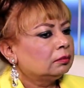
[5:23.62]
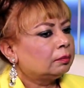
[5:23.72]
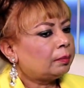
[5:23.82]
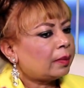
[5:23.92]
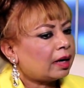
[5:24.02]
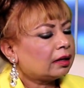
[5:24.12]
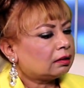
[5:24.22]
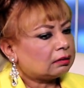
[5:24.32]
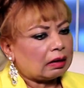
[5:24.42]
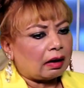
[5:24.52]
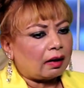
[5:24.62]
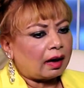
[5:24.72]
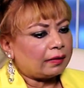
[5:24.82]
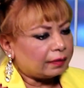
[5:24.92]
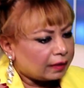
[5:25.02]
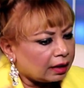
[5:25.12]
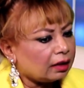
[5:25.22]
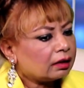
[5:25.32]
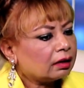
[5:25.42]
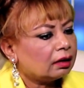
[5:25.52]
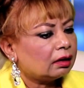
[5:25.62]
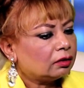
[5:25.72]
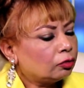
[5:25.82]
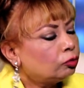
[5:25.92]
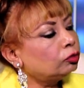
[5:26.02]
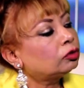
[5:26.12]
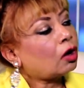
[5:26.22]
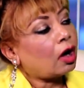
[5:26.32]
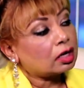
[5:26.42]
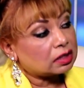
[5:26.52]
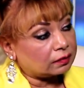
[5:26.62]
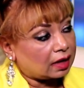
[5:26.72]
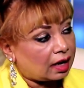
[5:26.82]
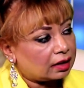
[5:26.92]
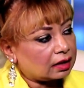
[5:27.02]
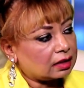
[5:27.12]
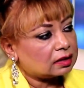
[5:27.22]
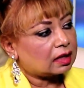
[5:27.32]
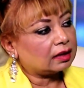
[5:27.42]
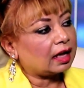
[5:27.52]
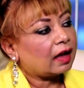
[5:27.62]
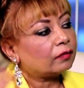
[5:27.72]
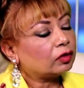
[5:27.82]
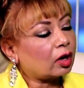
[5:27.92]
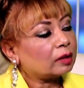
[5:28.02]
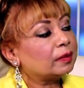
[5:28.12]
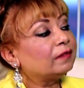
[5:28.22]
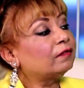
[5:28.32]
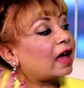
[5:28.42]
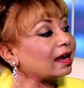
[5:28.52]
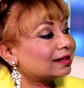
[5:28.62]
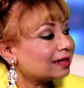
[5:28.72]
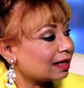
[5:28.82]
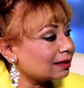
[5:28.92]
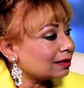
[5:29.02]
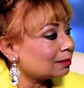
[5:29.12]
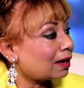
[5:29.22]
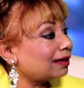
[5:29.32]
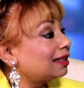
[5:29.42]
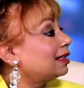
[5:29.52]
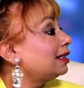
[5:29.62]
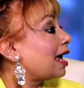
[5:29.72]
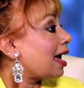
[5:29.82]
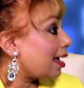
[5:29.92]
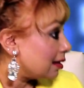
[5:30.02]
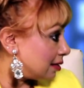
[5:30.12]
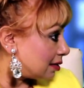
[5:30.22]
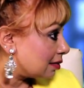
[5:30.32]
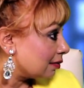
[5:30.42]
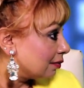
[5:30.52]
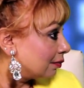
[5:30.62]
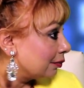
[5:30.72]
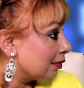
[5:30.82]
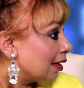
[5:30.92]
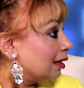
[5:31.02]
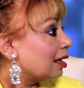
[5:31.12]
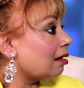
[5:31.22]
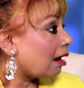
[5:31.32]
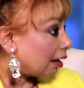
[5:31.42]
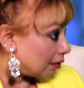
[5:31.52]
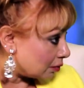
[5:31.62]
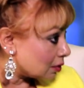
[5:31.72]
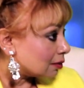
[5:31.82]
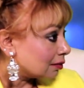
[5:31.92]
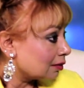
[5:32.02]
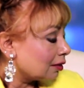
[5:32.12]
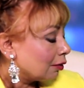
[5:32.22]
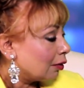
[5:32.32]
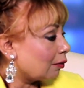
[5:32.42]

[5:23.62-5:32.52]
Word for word: but uh, i think the root cause of that is that they have not been validated by their dads in their lives yes.